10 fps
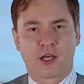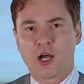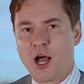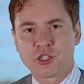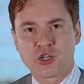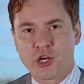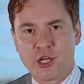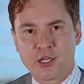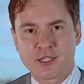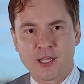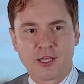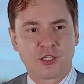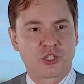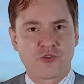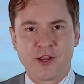the countries and
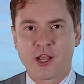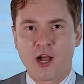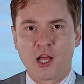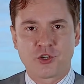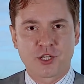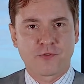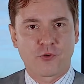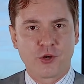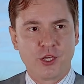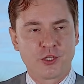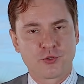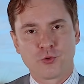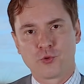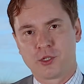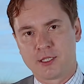the treaty countries for
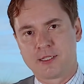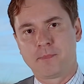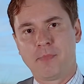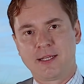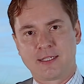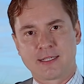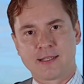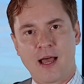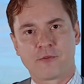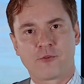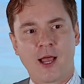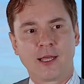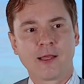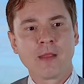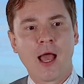E-2, this is basic stuff,
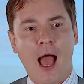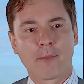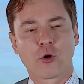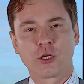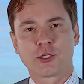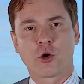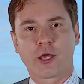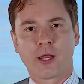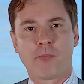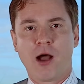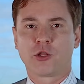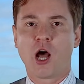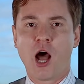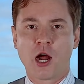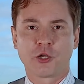right? I'm gonna talking about
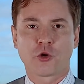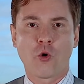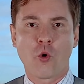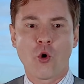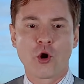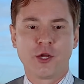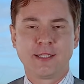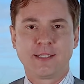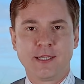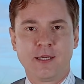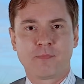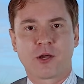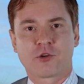hardcore, deep